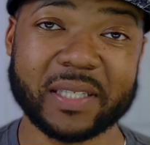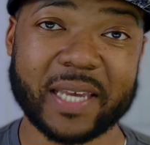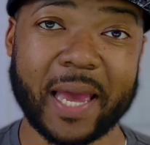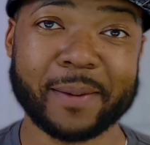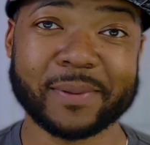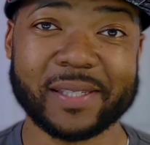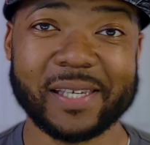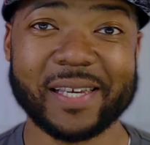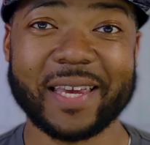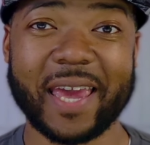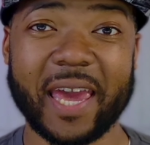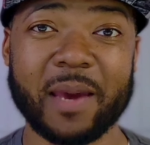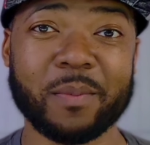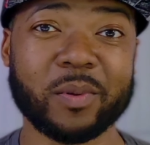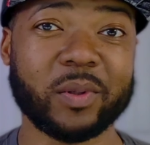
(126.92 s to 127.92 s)
Type-C
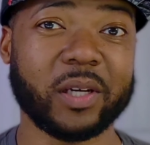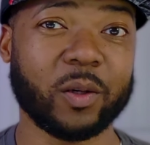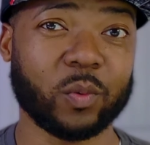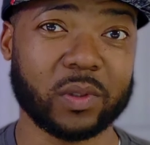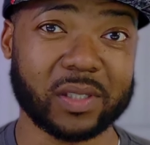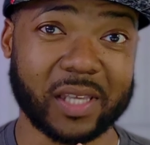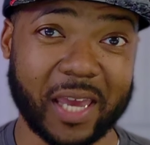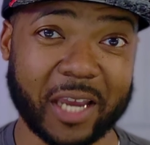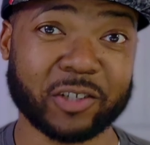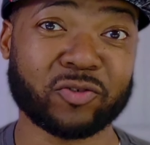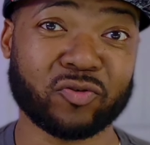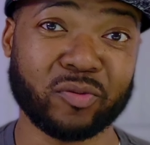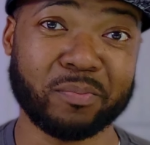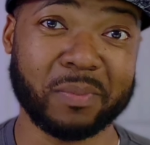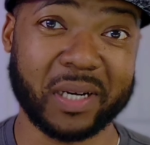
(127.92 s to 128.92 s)
cable, it was
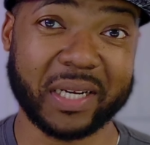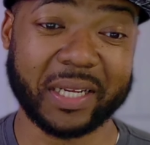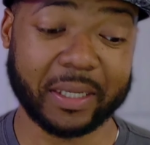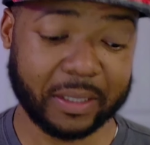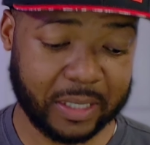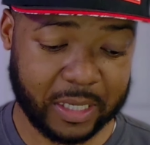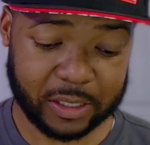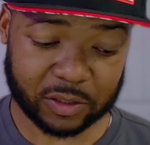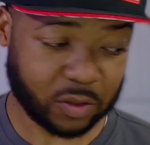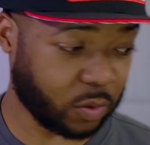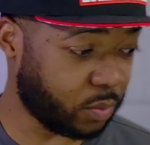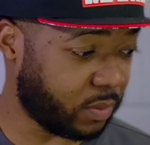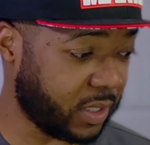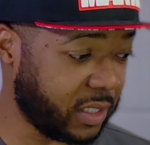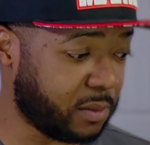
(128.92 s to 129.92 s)
extra money. So
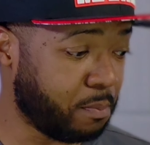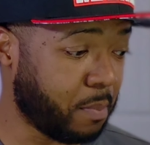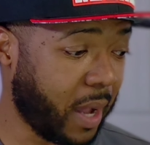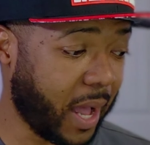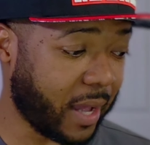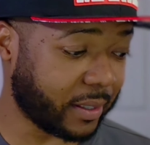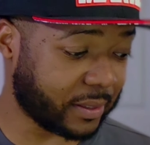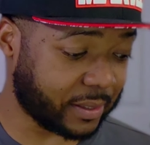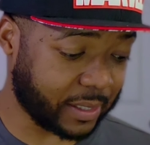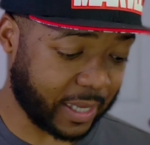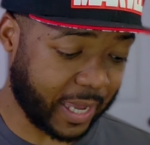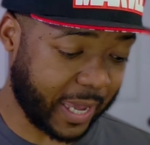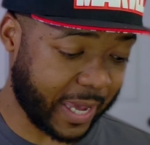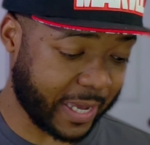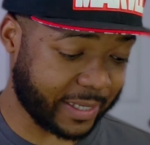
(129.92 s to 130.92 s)
this box
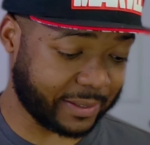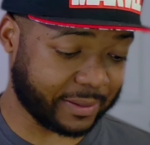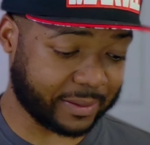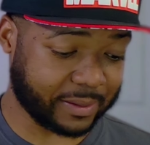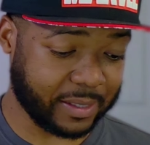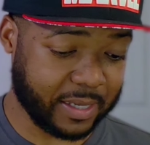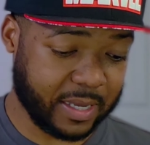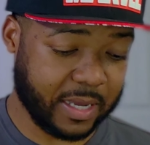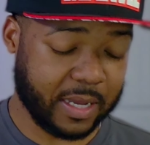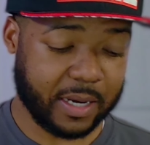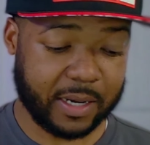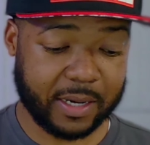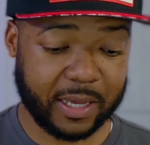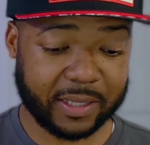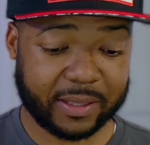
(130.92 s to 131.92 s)
has
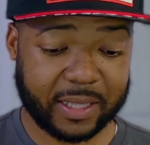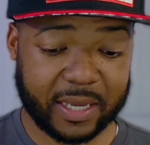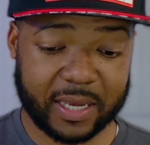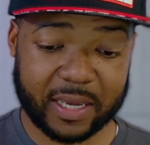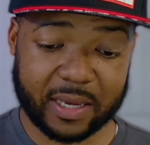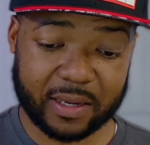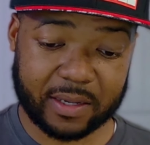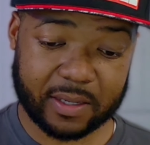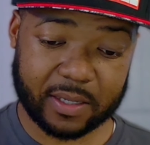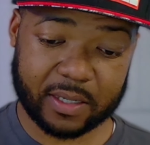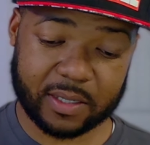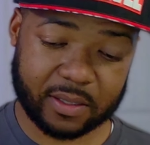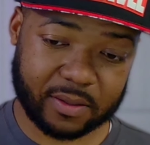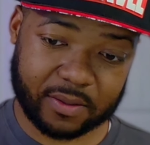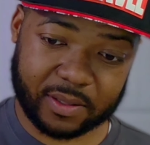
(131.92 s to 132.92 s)
nothing
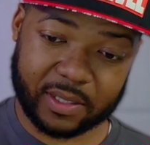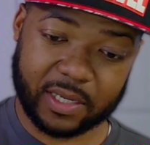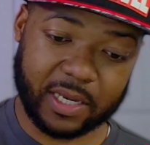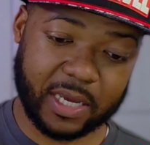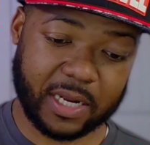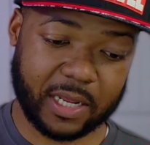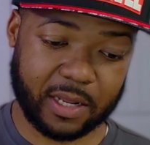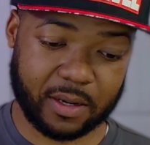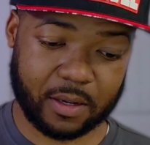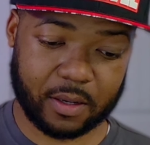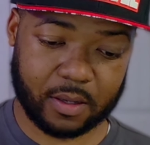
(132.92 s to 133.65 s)
in it